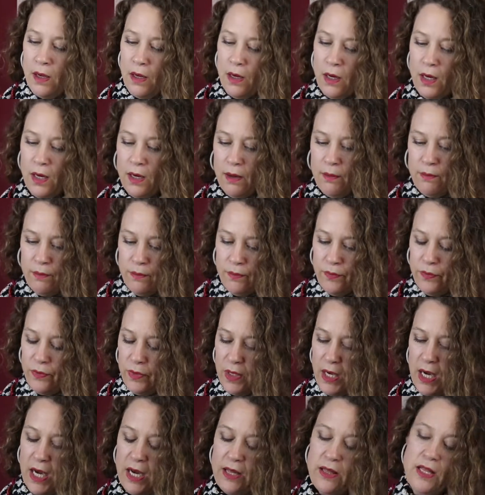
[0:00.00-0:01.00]
and
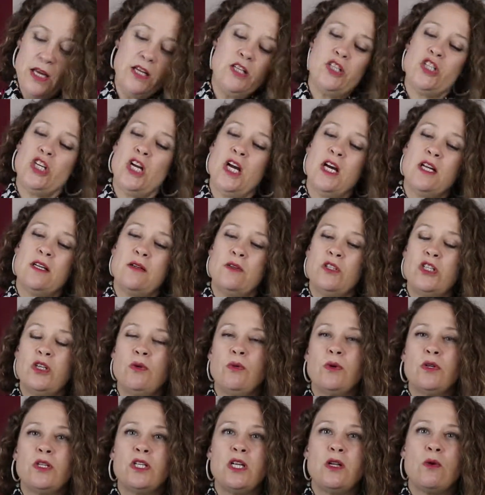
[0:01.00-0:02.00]
then she
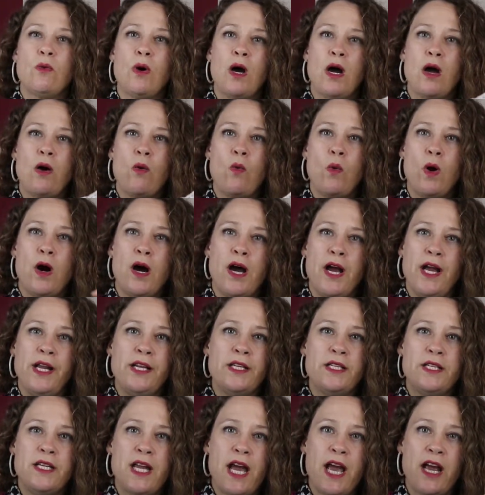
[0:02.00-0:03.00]
wanted quite a
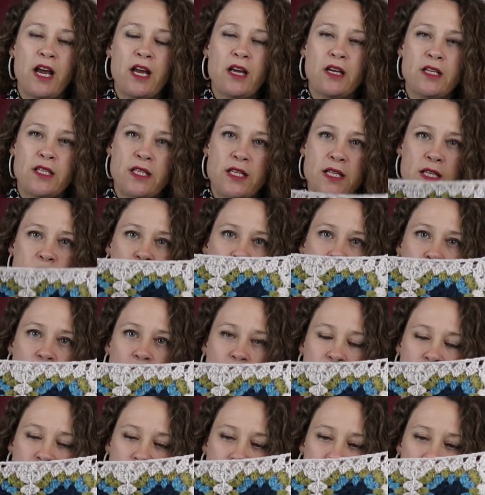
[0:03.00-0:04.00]
wide neck because it's for
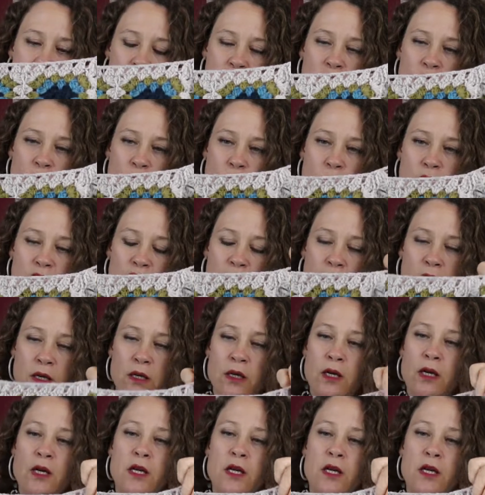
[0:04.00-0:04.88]
her teenage daughter.